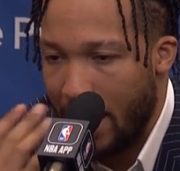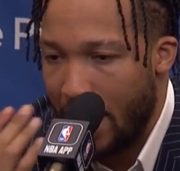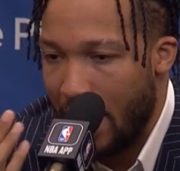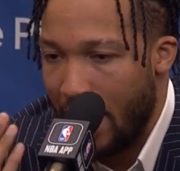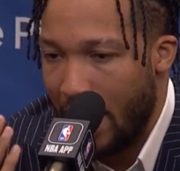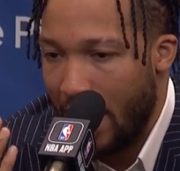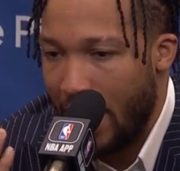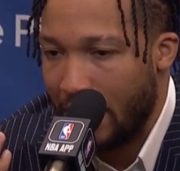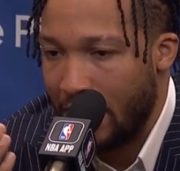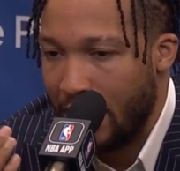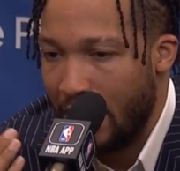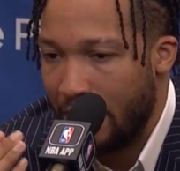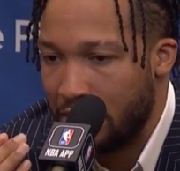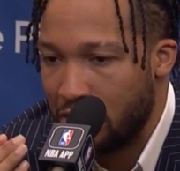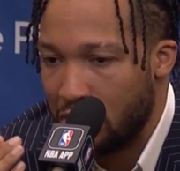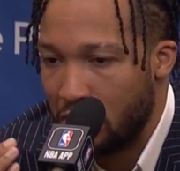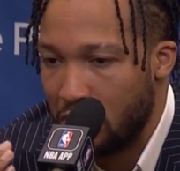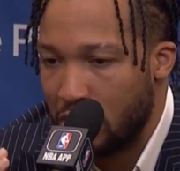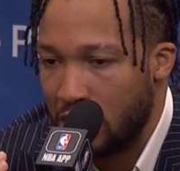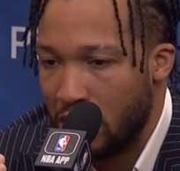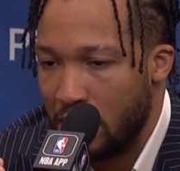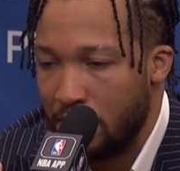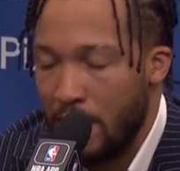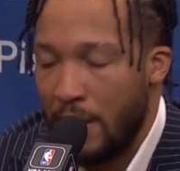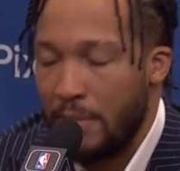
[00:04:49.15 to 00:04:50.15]
have to have
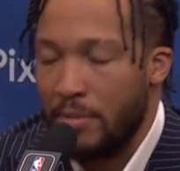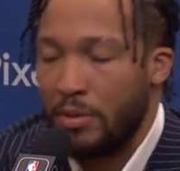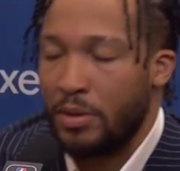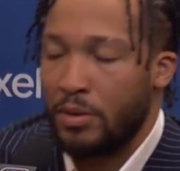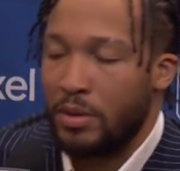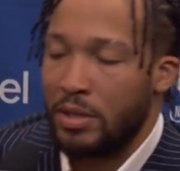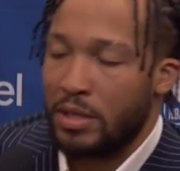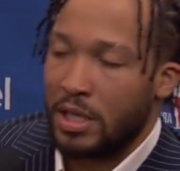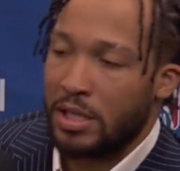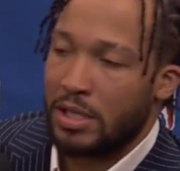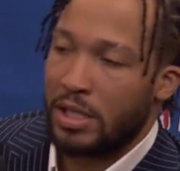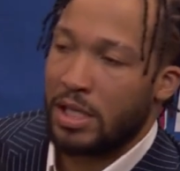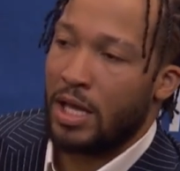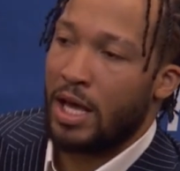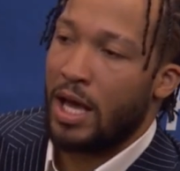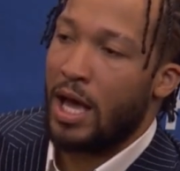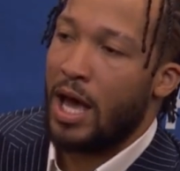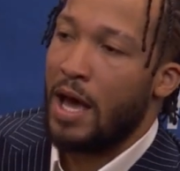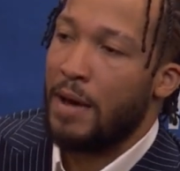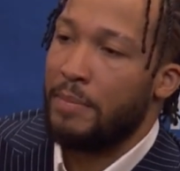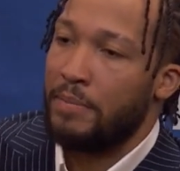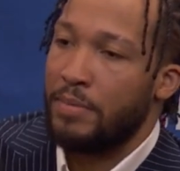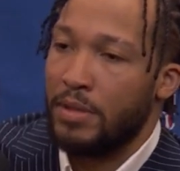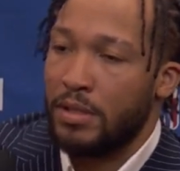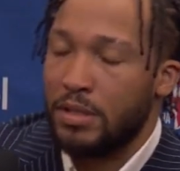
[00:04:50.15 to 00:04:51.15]
short term memory when things like that
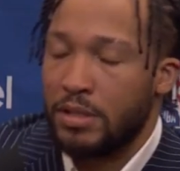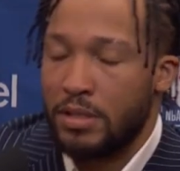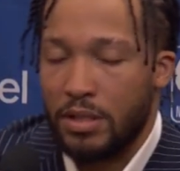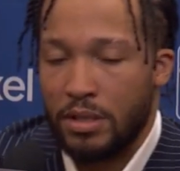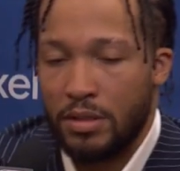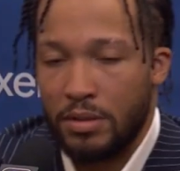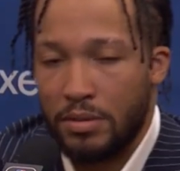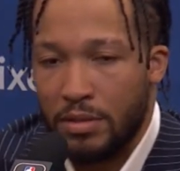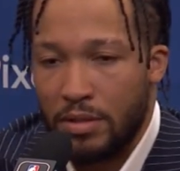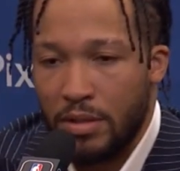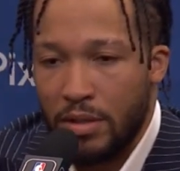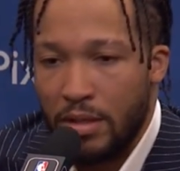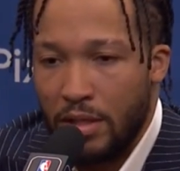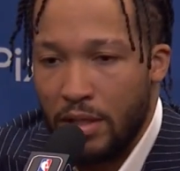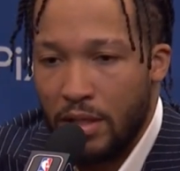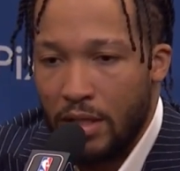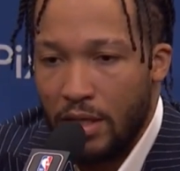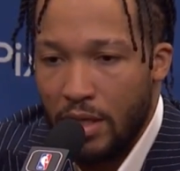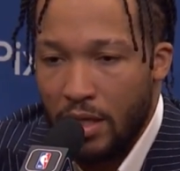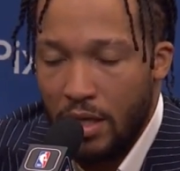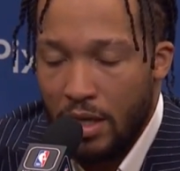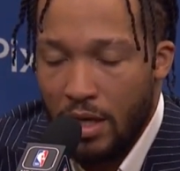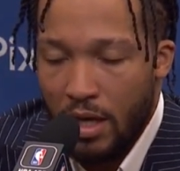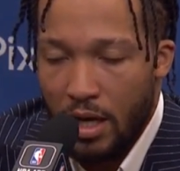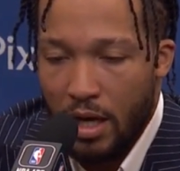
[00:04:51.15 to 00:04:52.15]
happen. So
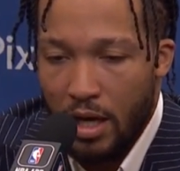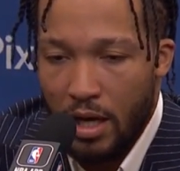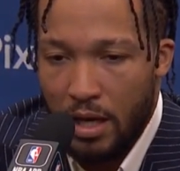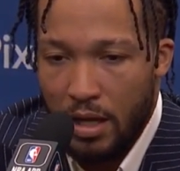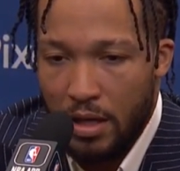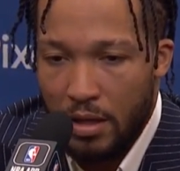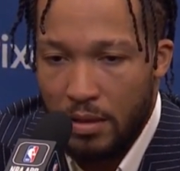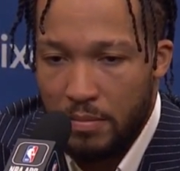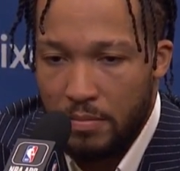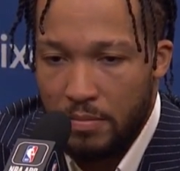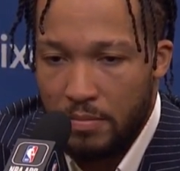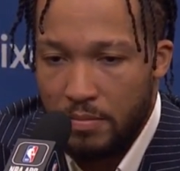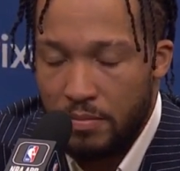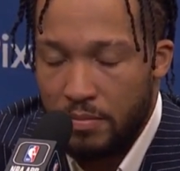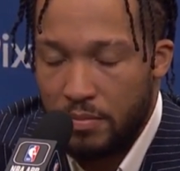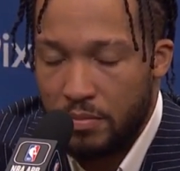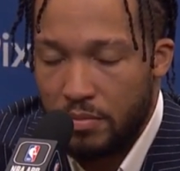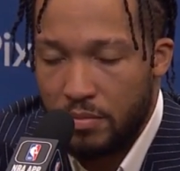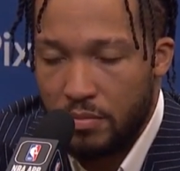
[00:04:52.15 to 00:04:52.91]
honestly,